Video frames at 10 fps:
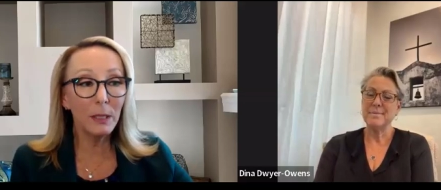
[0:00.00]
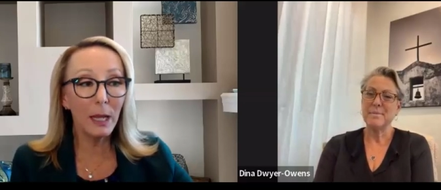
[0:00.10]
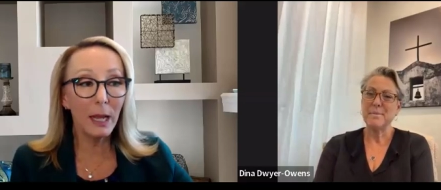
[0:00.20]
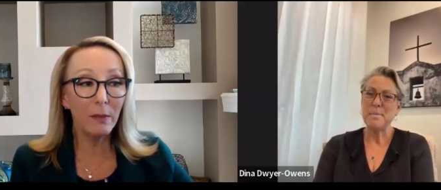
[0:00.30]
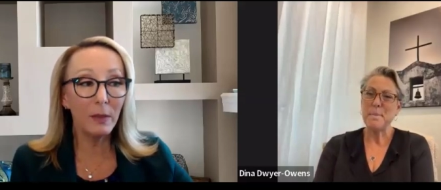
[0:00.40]

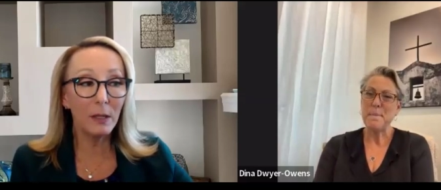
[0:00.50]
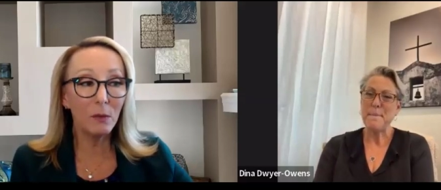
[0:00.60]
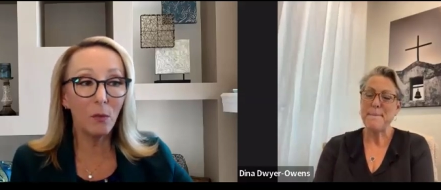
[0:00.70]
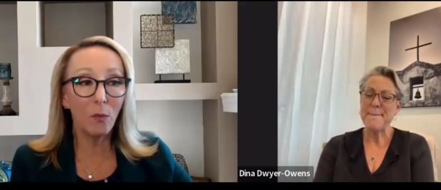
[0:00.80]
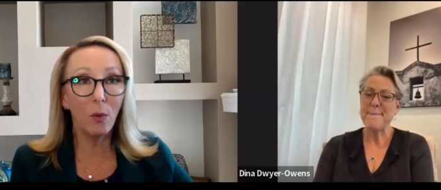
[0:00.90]
Speaker 1: moment, and
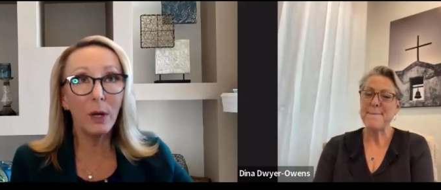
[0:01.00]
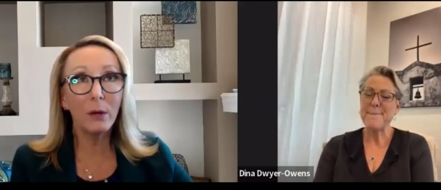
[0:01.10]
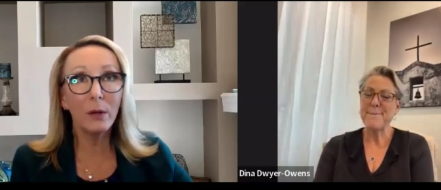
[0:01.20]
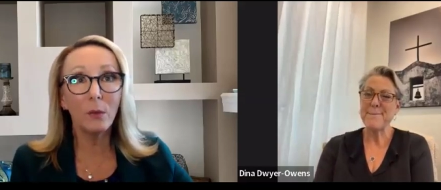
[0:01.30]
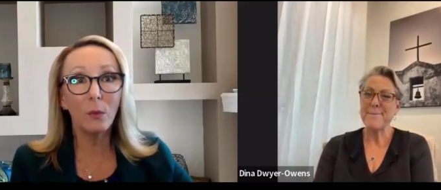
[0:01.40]
then
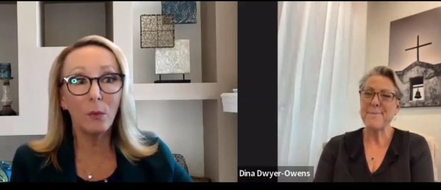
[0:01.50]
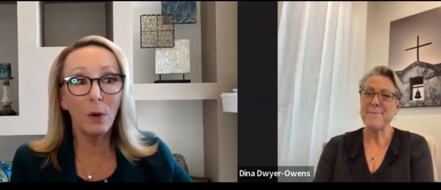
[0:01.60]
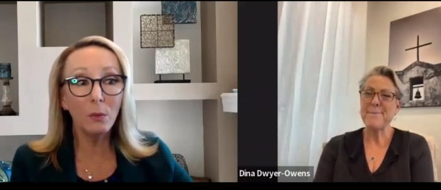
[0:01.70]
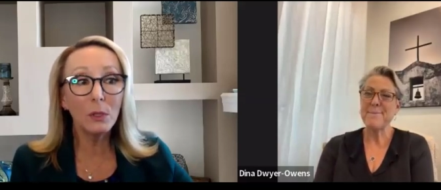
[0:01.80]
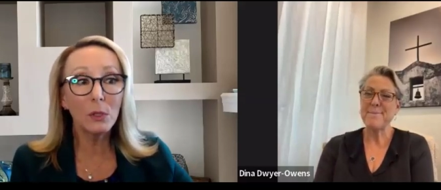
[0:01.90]
what are
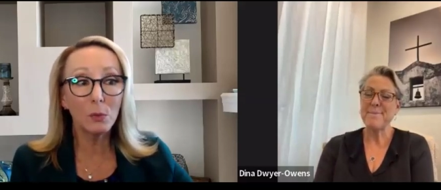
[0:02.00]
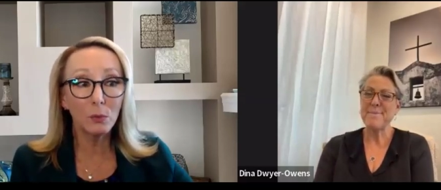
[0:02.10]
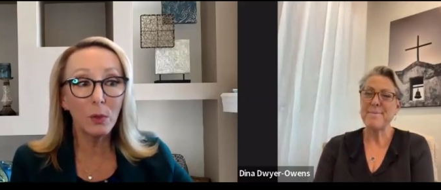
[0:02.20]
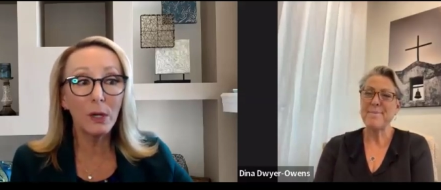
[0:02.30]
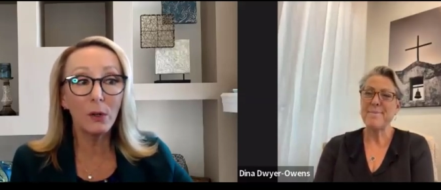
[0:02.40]
what was
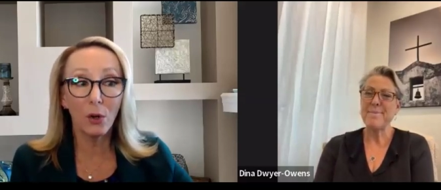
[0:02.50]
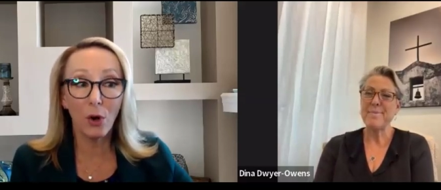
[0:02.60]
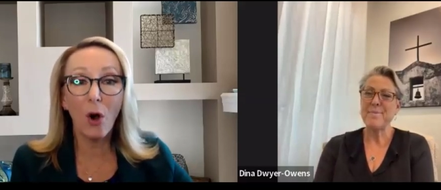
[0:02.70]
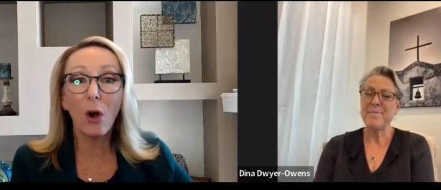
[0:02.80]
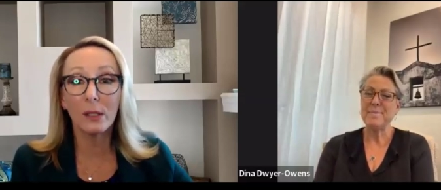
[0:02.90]
one of
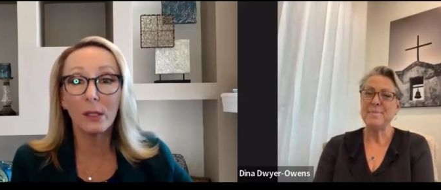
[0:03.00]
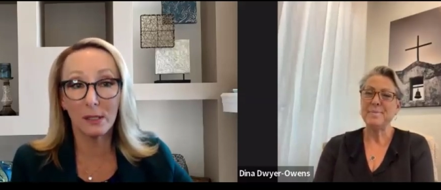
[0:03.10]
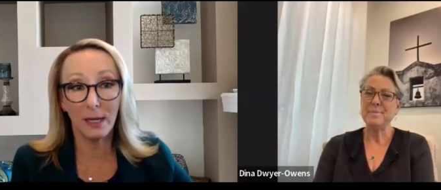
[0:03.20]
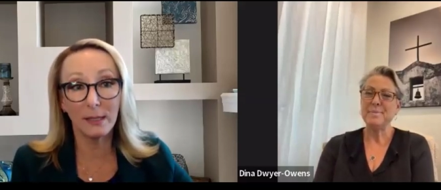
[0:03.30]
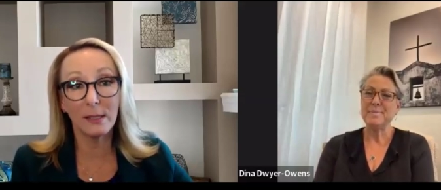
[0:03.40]
your
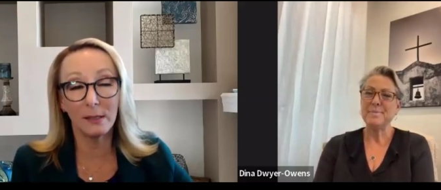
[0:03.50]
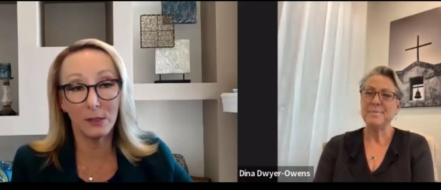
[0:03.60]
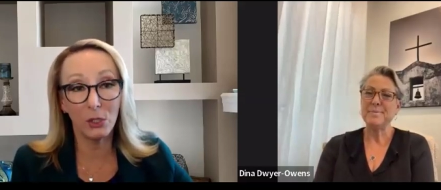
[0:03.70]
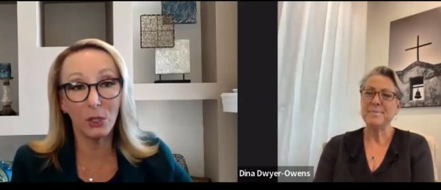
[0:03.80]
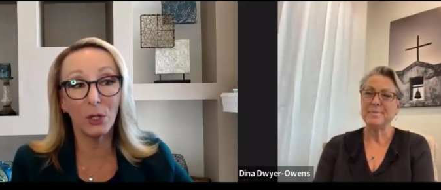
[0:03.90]
hardest
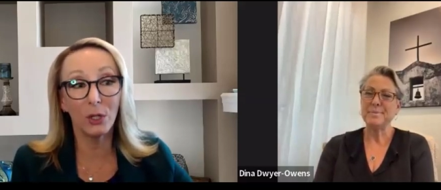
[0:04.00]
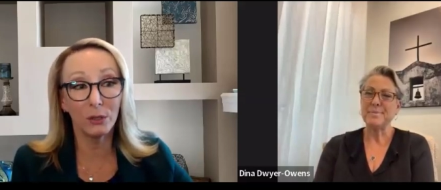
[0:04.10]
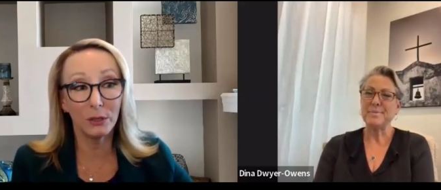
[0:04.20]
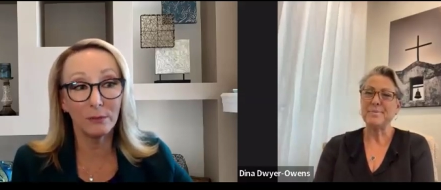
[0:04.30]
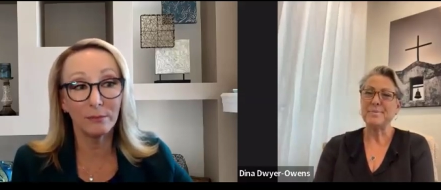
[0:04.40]
lessons you
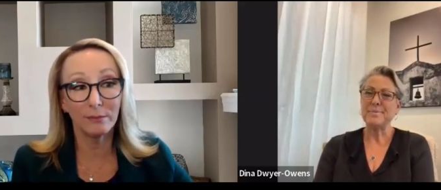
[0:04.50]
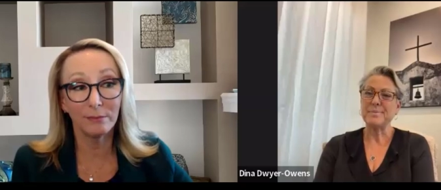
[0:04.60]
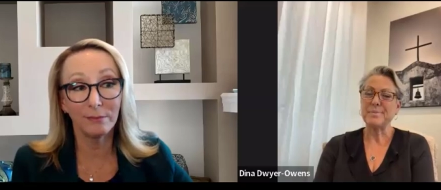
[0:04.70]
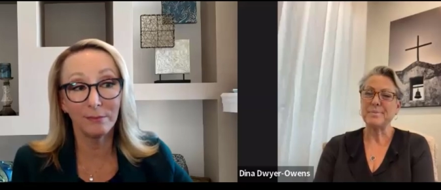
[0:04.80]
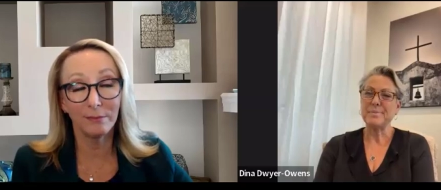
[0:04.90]
learned?
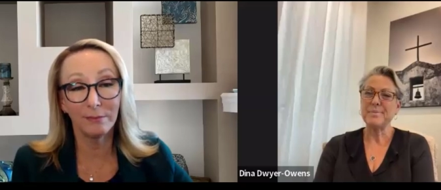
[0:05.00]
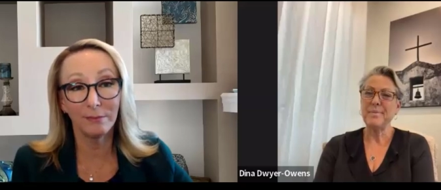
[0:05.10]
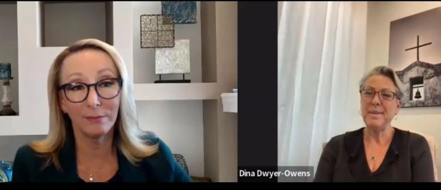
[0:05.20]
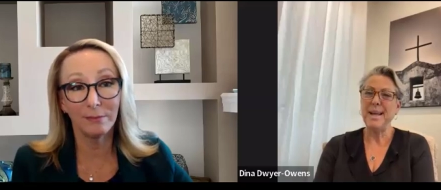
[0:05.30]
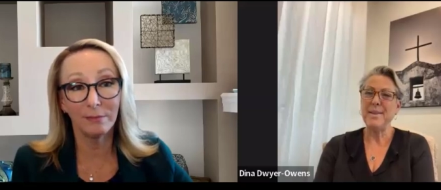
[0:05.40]

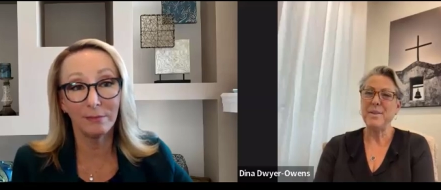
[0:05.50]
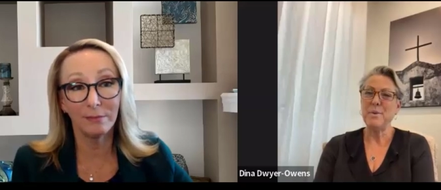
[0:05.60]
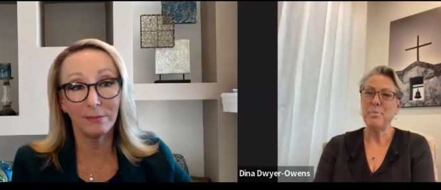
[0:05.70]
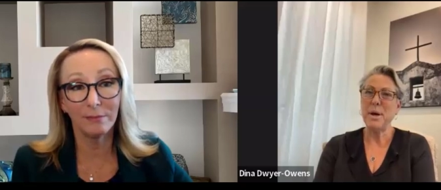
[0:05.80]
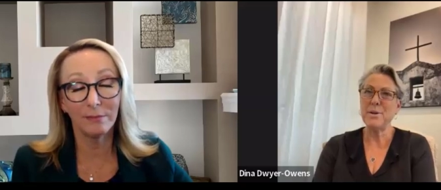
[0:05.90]
Speaker 2: Yeah, the
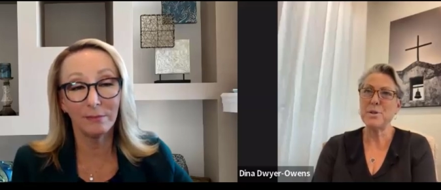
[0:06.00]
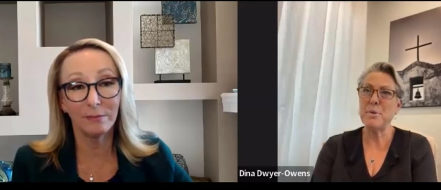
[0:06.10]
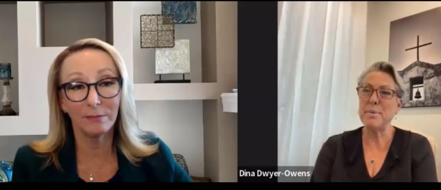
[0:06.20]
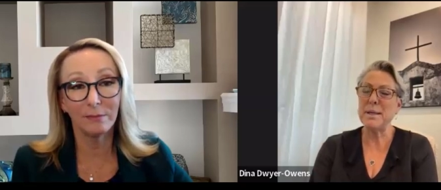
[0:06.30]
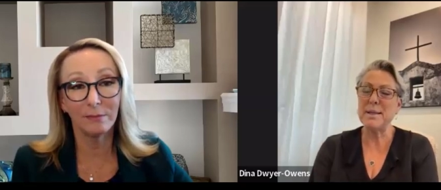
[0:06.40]
proudest
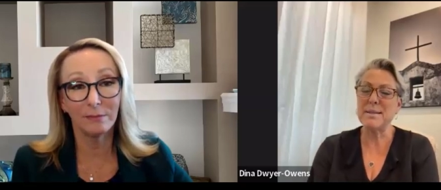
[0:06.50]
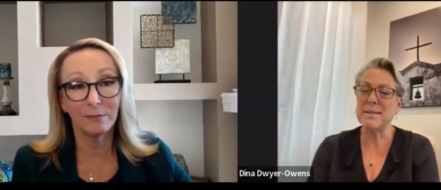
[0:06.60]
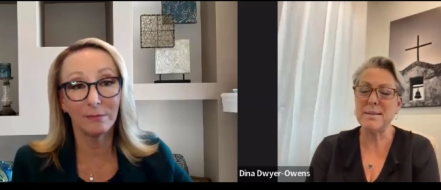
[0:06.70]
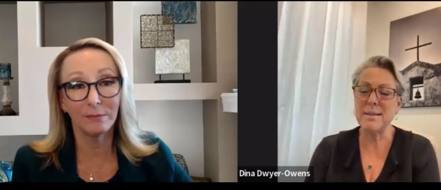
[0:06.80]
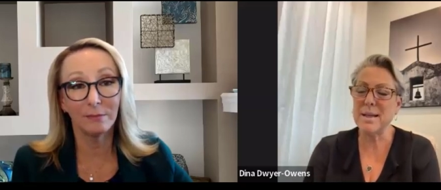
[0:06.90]
moment is
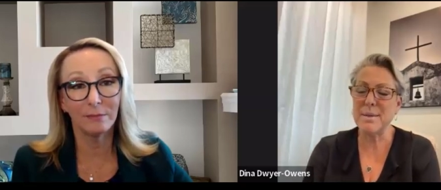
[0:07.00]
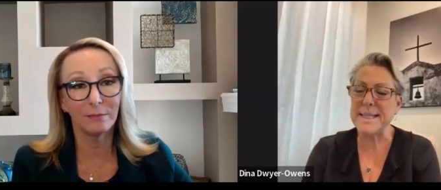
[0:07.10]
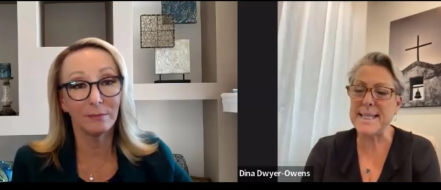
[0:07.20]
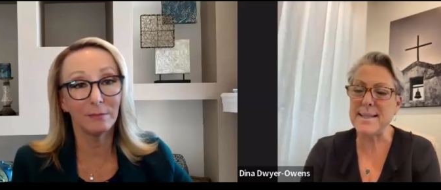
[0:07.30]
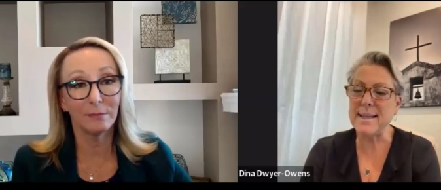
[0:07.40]
comes
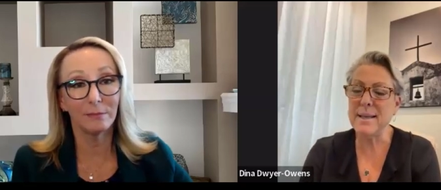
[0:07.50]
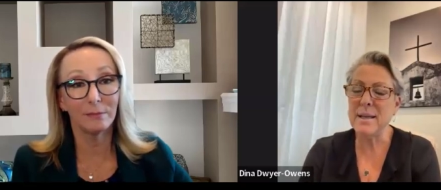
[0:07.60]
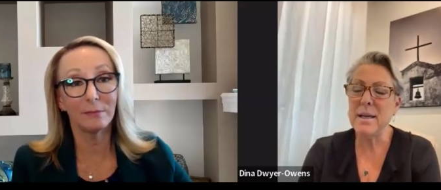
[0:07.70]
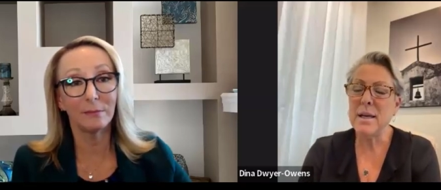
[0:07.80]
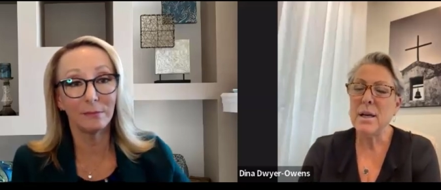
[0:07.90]
easy.
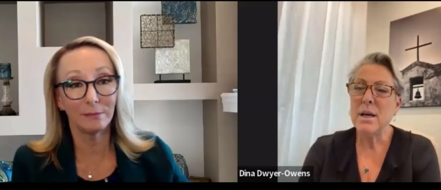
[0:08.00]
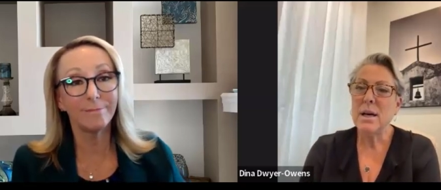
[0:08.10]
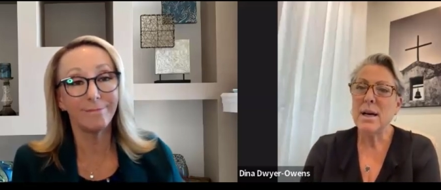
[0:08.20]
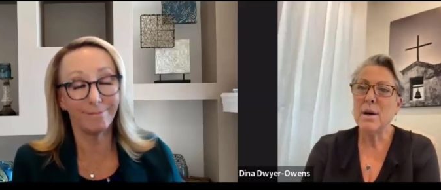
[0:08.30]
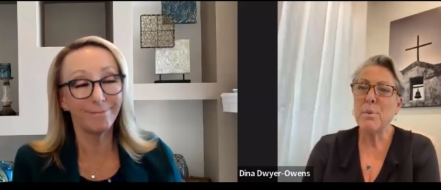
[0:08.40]

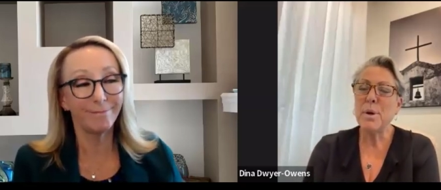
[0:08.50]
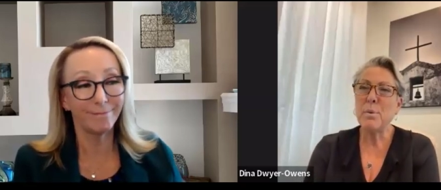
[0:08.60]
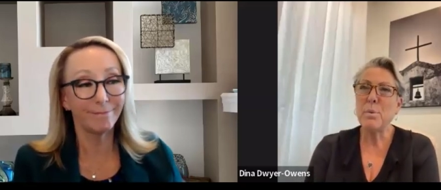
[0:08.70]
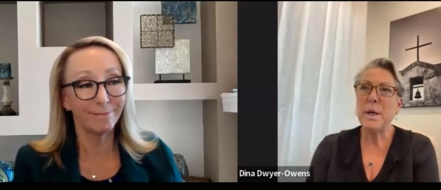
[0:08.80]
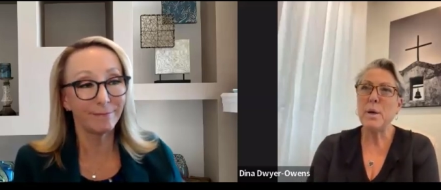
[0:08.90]
Uh, when
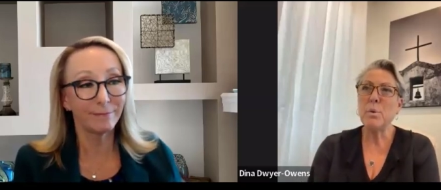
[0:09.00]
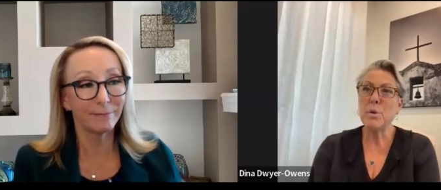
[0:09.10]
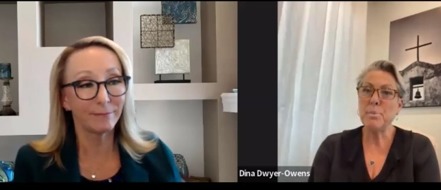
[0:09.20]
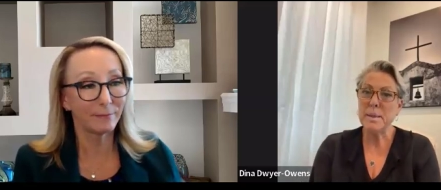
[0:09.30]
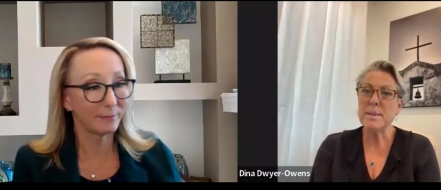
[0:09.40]
we
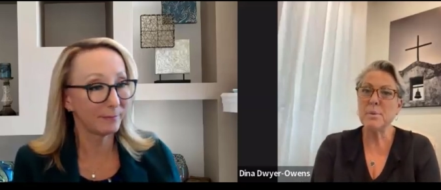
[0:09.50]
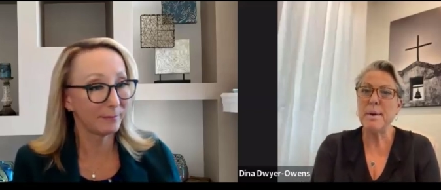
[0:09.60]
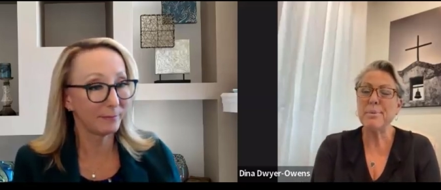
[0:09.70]
were still